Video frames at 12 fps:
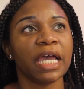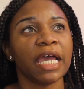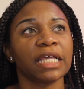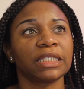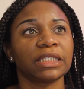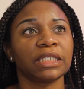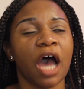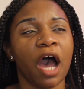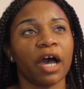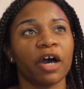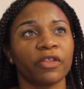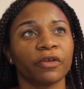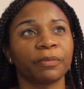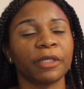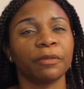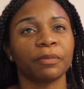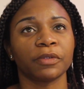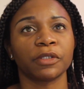it's not other
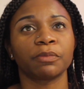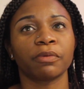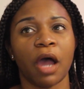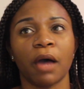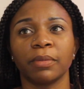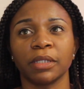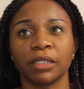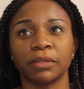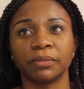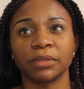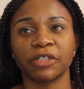people's problem